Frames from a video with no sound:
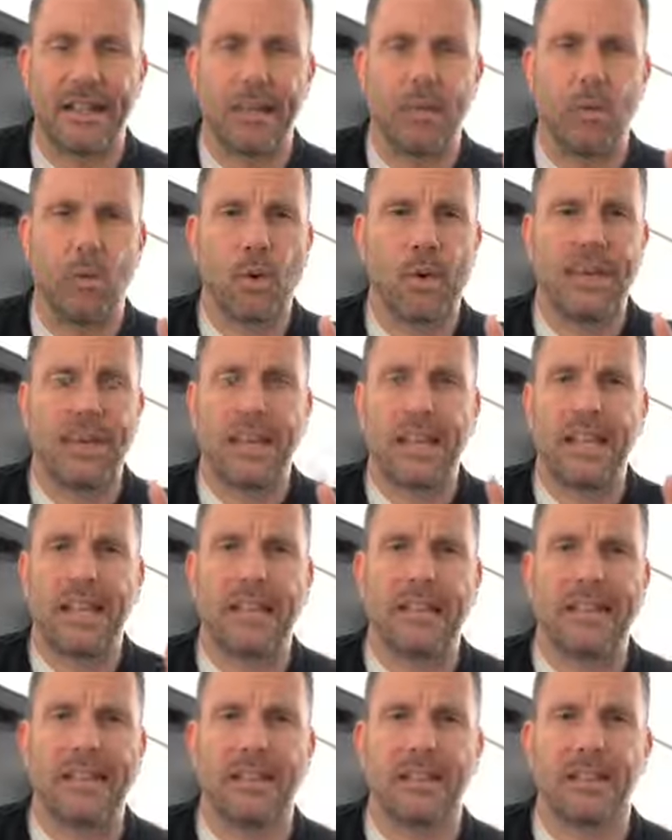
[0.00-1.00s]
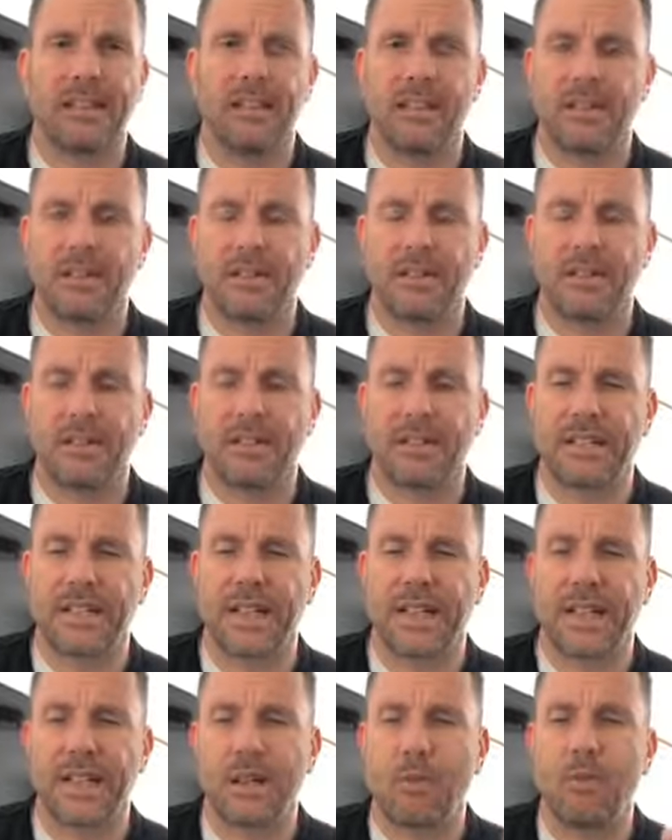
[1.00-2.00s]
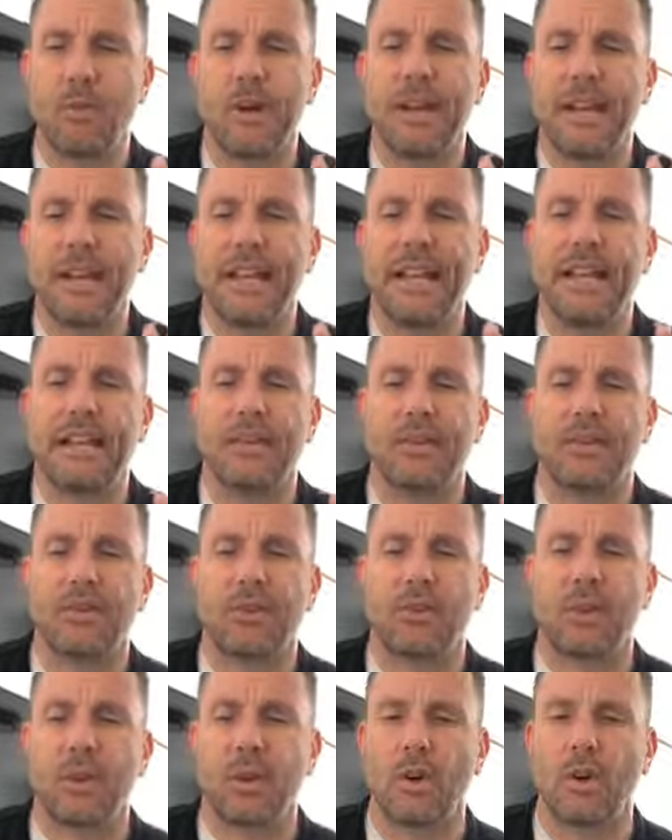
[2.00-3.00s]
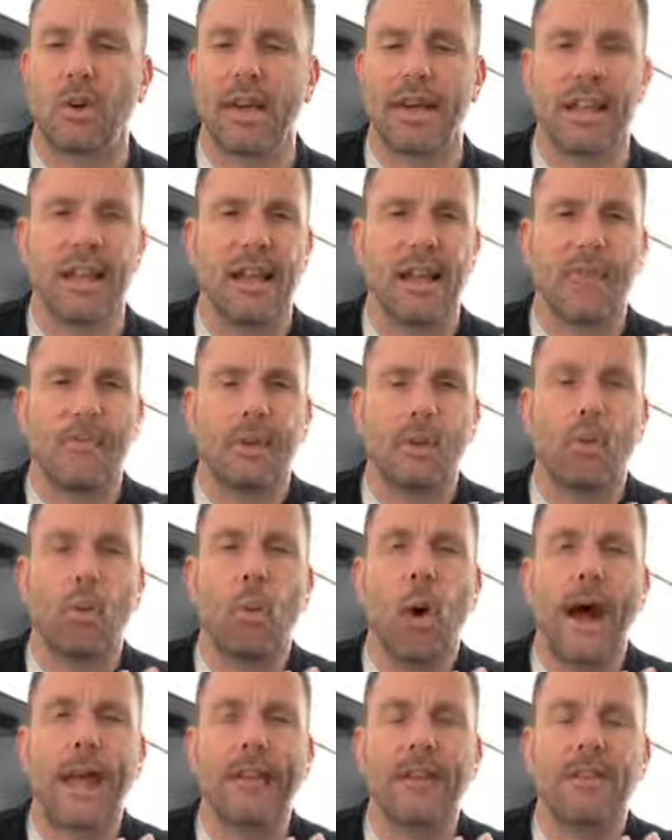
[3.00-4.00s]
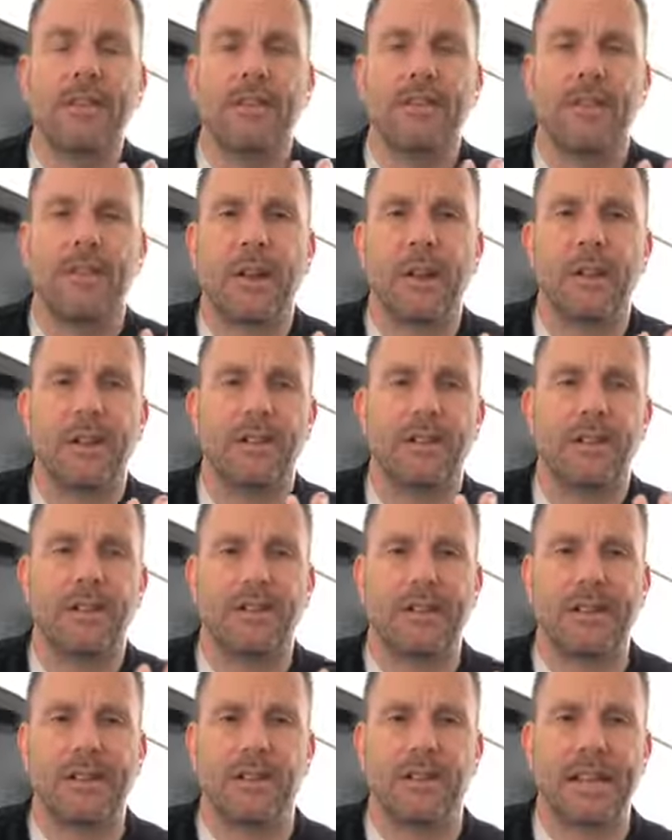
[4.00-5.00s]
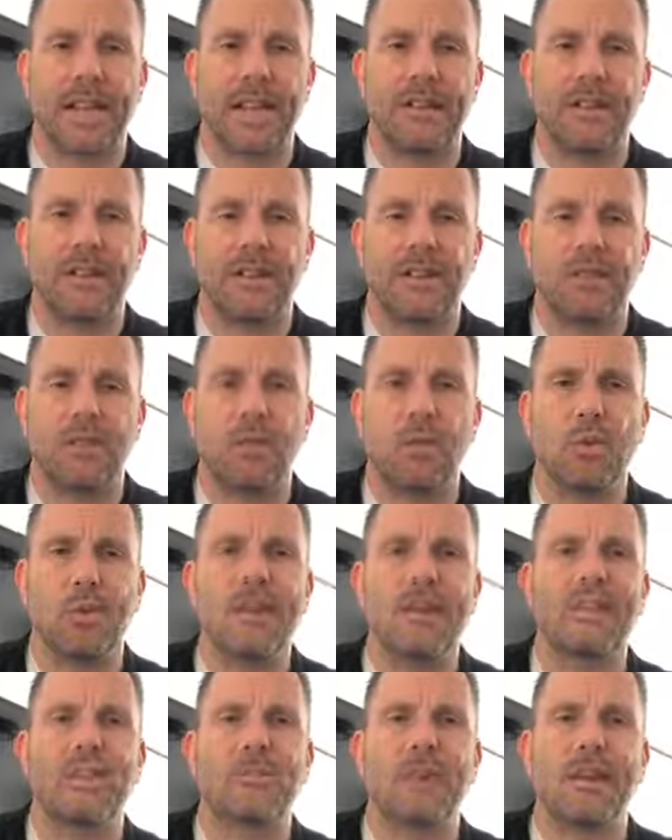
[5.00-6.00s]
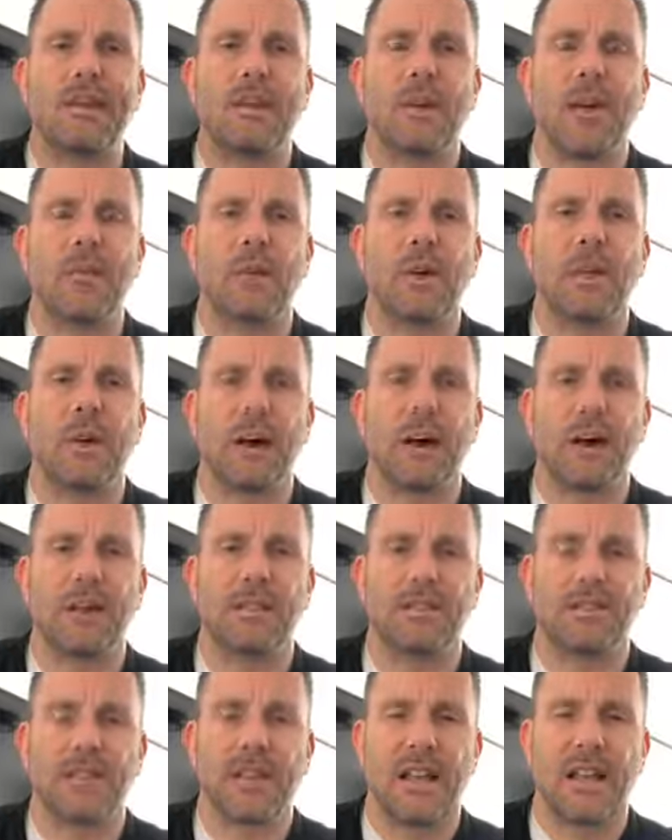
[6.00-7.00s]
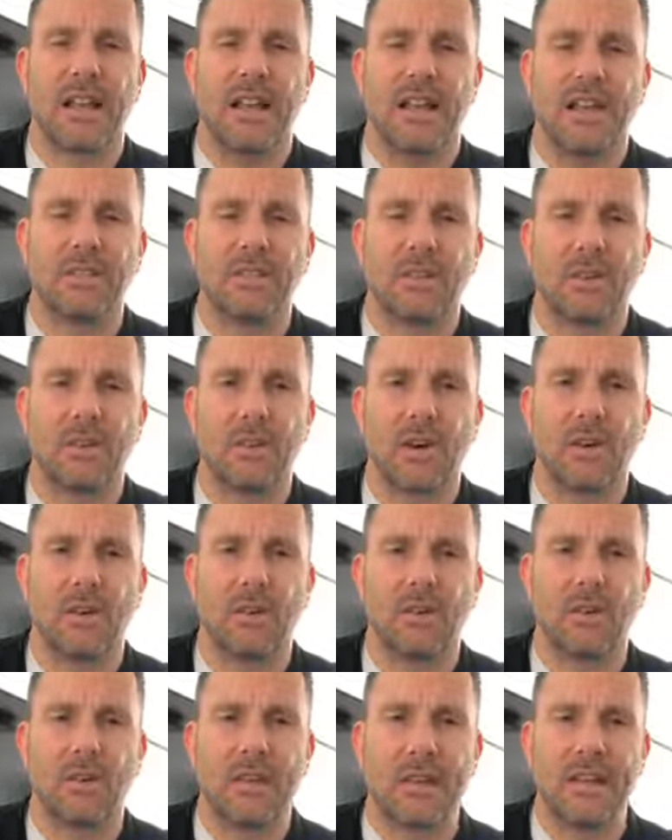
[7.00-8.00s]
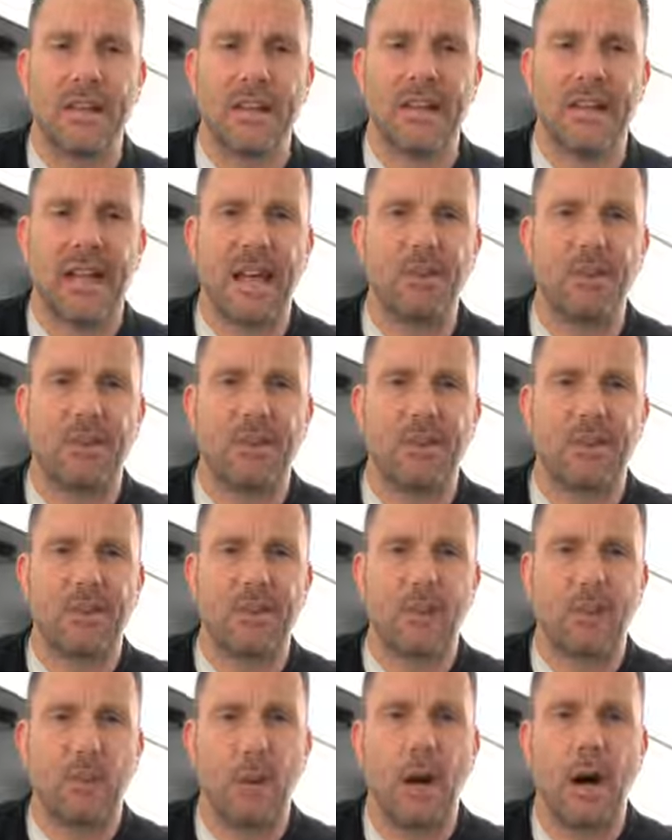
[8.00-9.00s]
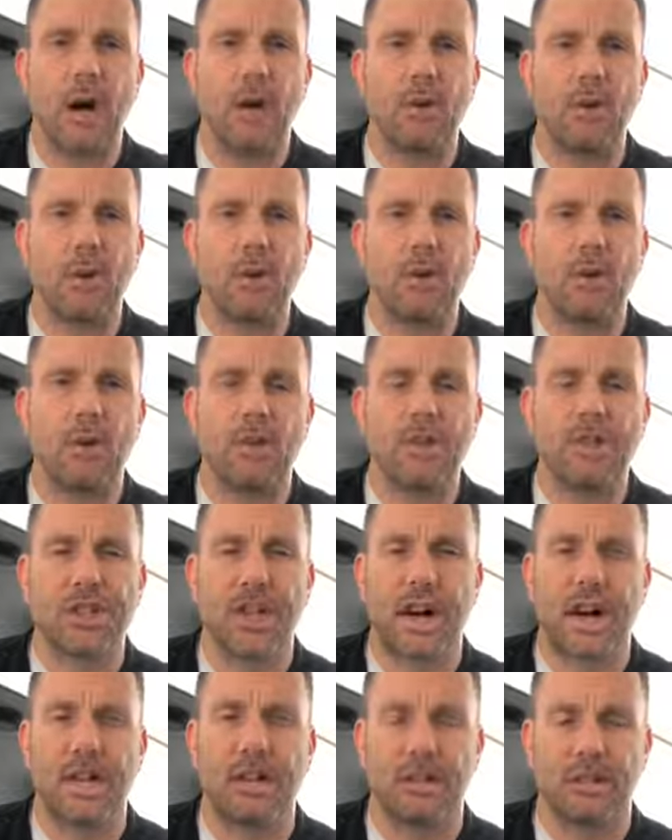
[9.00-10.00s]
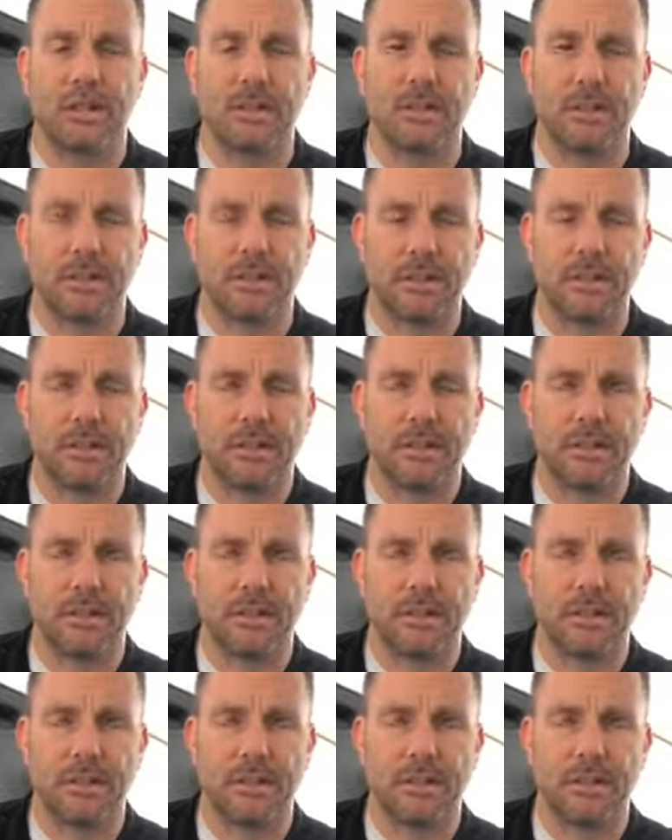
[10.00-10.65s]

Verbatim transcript: Like, where did he get this understanding? Where did he get this learning? Why are the Pharisees and the Sadducees, who wouldn't spend time with us as adults, spending time with this 12 year old child